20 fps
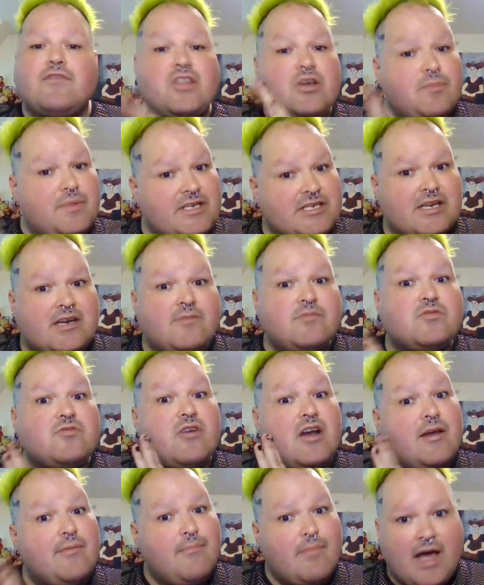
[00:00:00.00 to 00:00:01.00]
There'll be times where
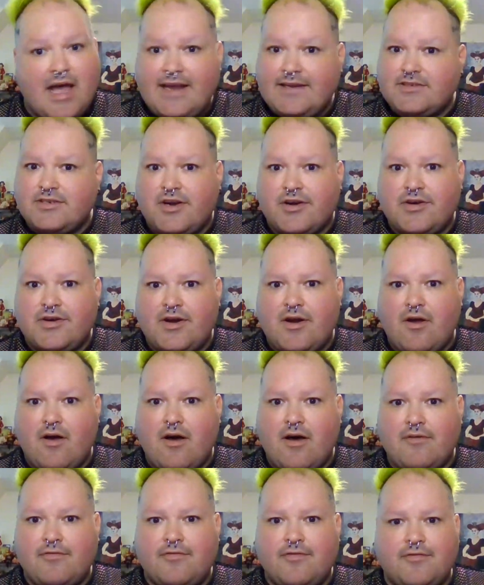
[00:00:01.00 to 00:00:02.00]
I might turn it
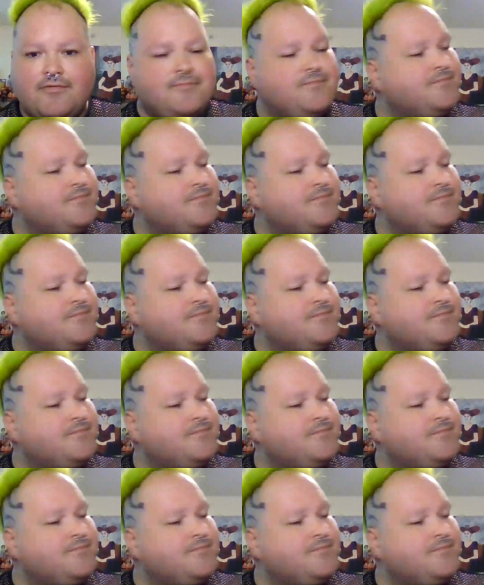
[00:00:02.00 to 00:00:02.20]
off,